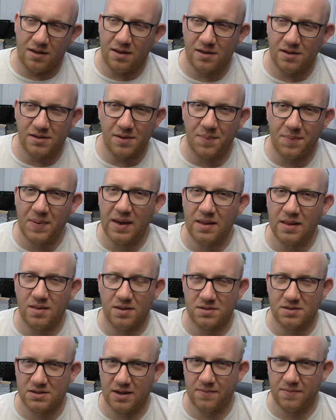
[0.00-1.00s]
You're painting
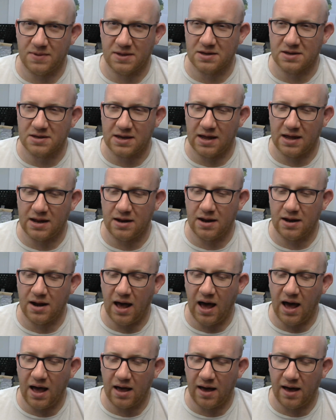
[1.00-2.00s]
the same thing again. And
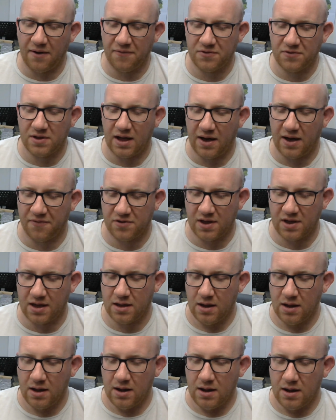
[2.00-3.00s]
after
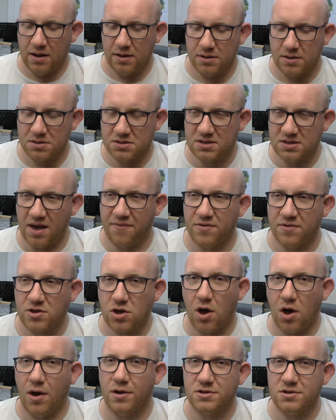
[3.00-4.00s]
7
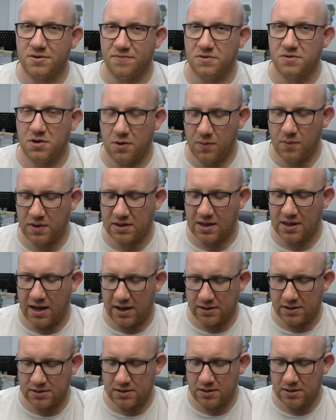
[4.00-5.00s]
years of doing
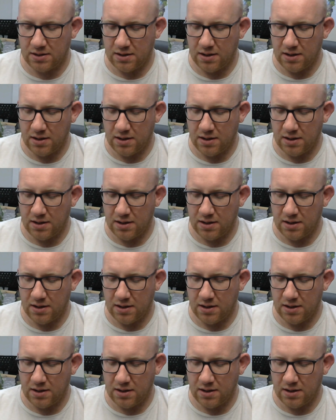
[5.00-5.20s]
that,